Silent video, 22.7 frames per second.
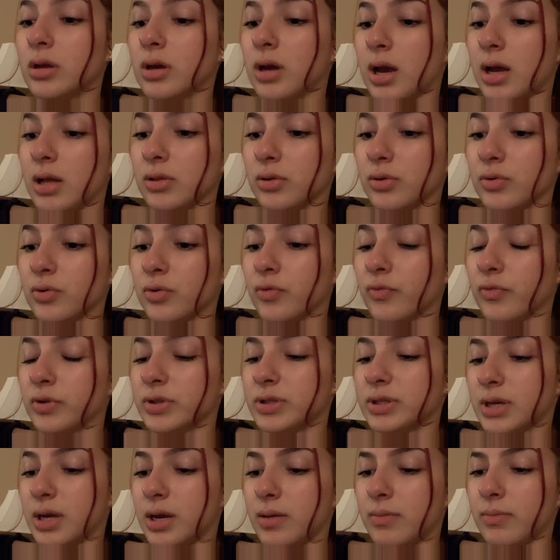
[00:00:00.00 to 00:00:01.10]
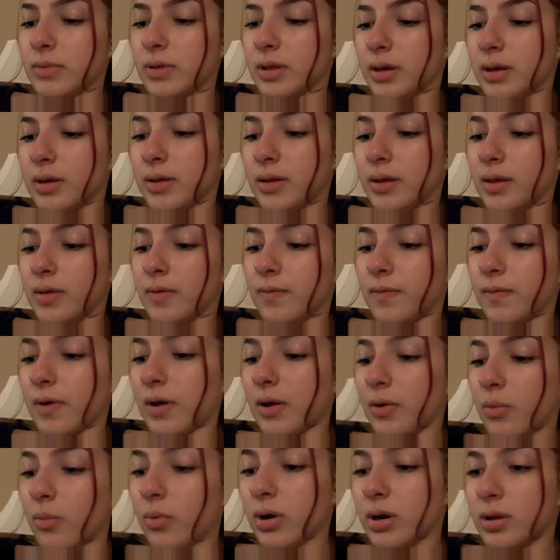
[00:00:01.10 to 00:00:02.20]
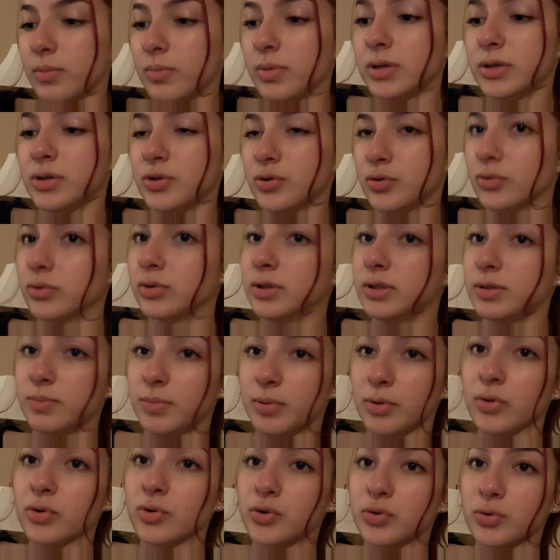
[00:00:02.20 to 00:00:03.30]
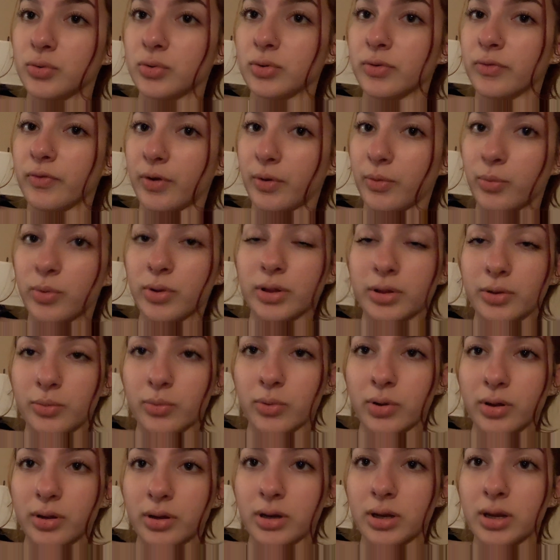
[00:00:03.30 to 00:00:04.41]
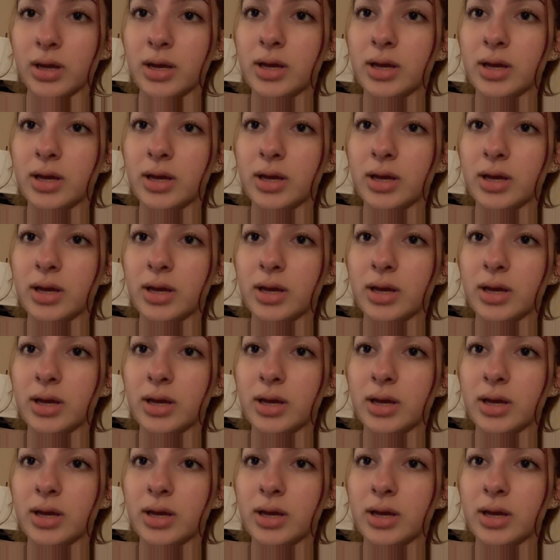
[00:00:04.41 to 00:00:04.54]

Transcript: I learned over time that if I want to be truly spiritual, if I really want